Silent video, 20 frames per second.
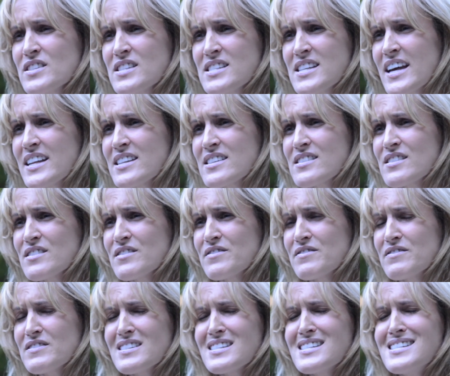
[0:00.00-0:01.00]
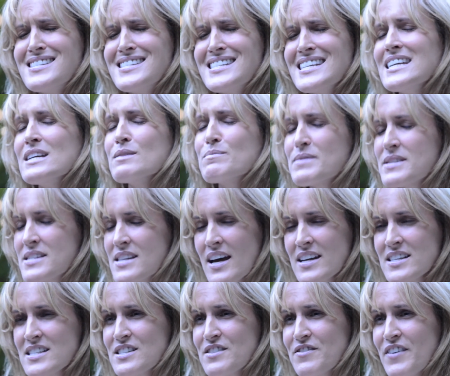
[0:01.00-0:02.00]
sense of deep
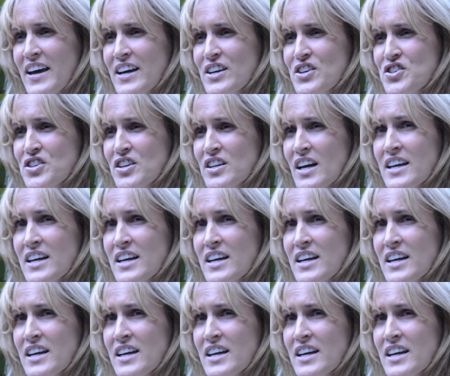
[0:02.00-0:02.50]
satisfaction.